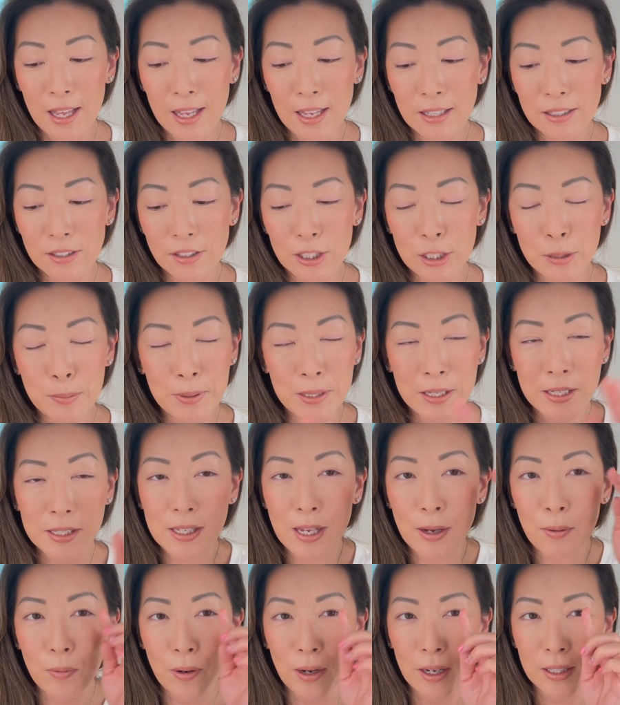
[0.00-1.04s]
just because I
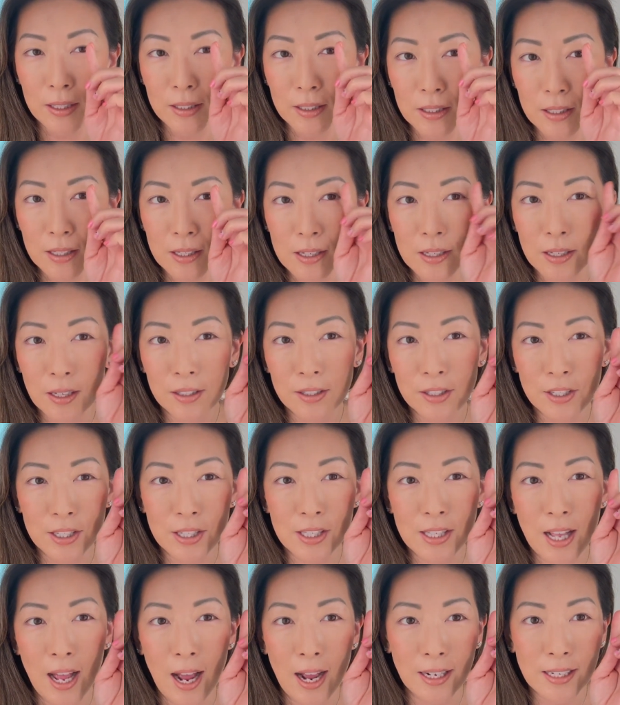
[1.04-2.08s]
want just
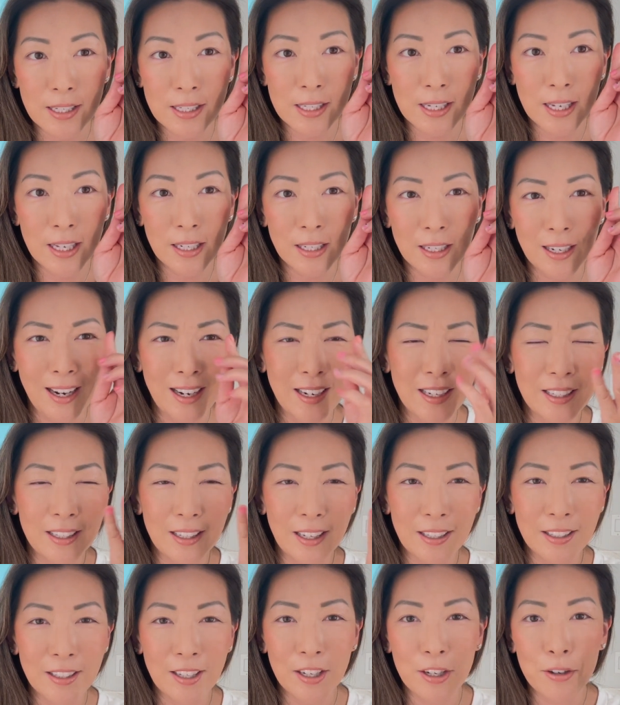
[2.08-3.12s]
an accent. I
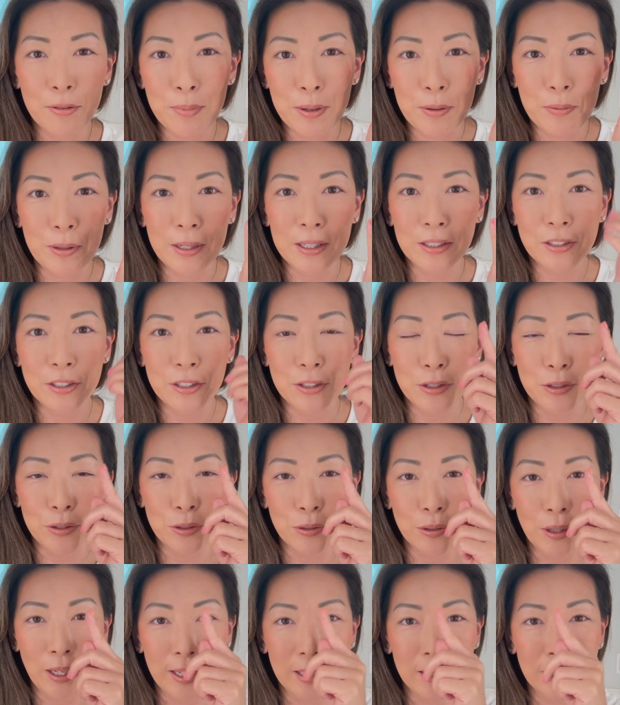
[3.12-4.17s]
thought it would be weird to do
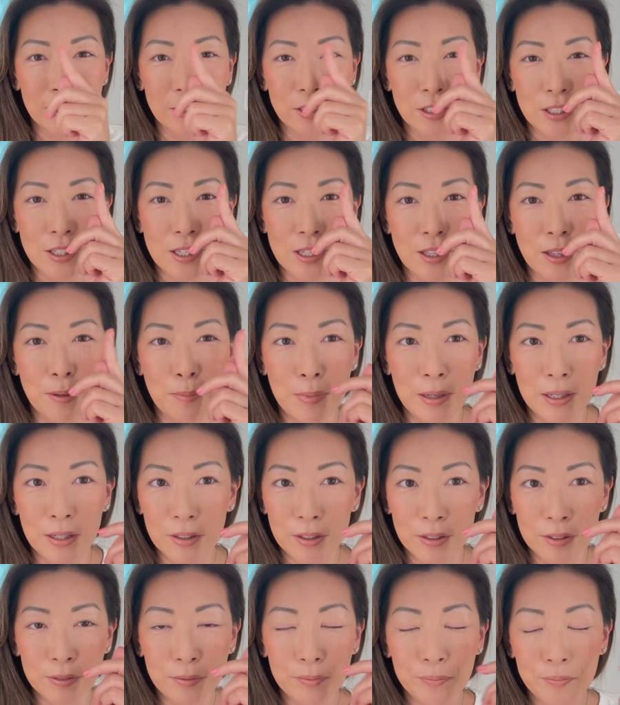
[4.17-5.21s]
like just in the
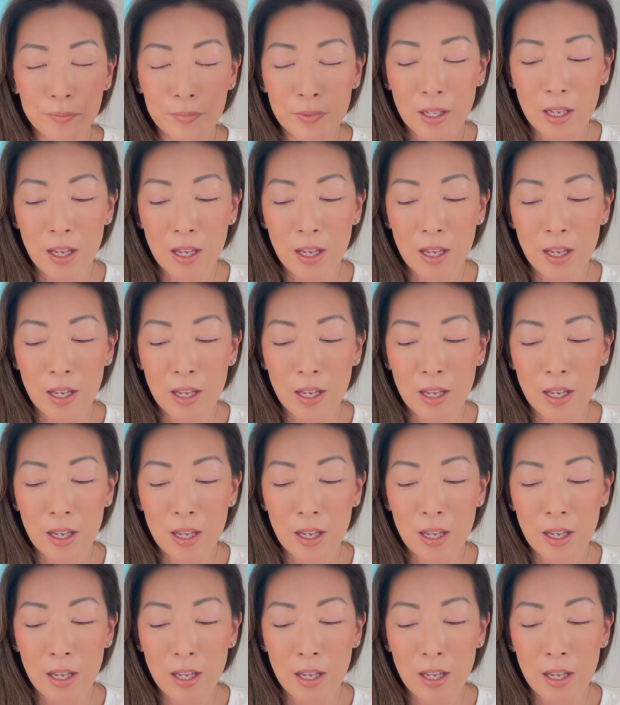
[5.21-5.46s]
middle.